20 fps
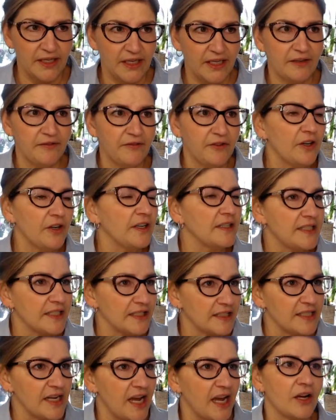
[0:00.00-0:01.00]
If you're on
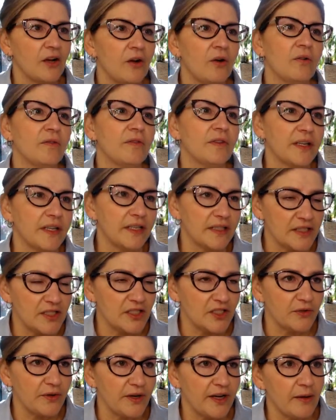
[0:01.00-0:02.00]
TikTok, go over to
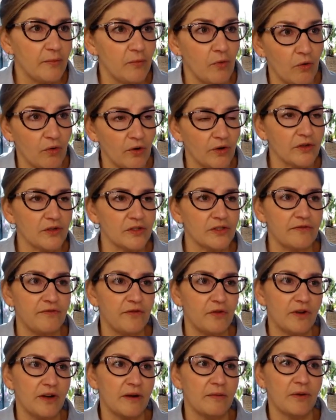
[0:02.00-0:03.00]
Instagram, or there's a
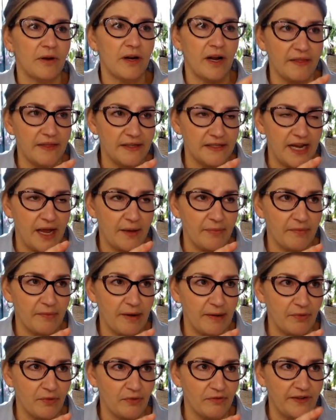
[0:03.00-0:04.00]
phone number on the top of my
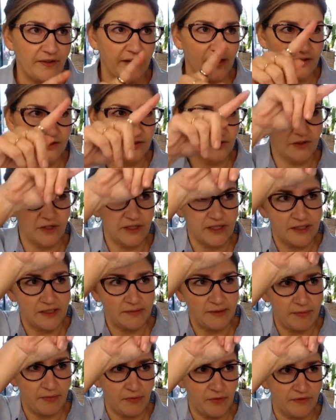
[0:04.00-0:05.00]
profile. You can get to
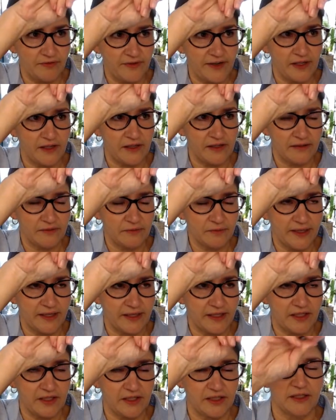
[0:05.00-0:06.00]
my profile right
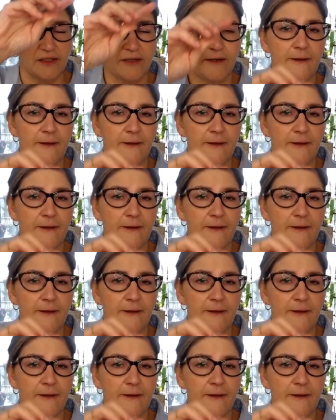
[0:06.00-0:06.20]
here.